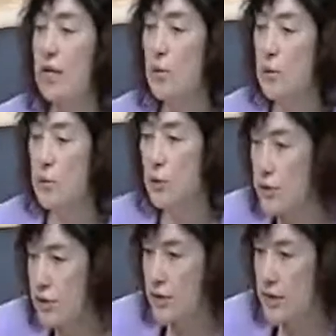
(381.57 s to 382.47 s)
We're not
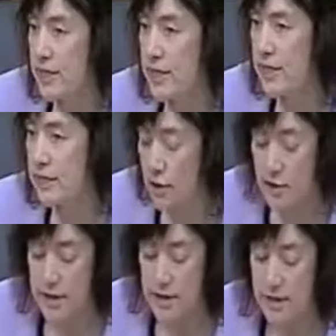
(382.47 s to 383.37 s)
just meeting a
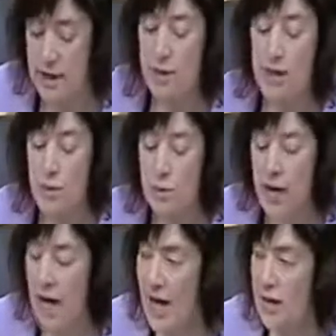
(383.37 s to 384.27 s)
target, we're
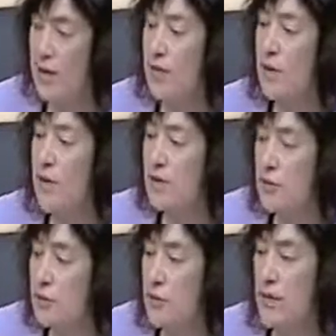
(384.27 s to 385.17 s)
actually
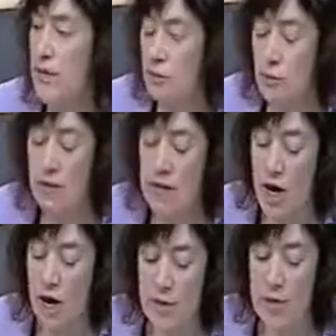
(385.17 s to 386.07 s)
ensuring that those
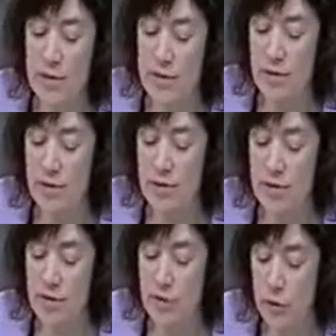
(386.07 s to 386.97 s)
carbon emissions
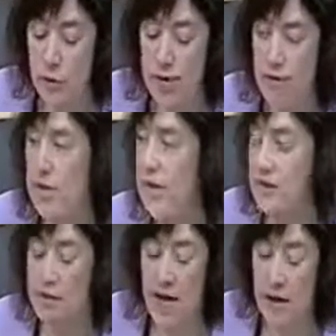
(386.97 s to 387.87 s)
are not created
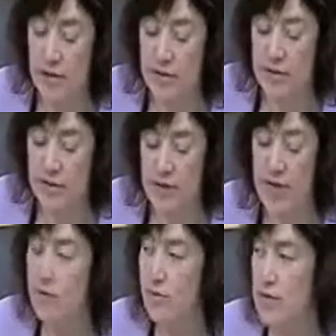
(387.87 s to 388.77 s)
in the atmosphere
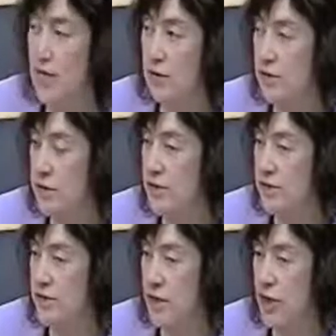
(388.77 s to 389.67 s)
for generations
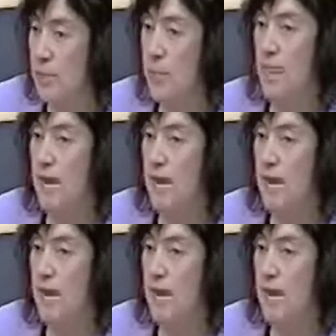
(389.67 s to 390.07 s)
to come.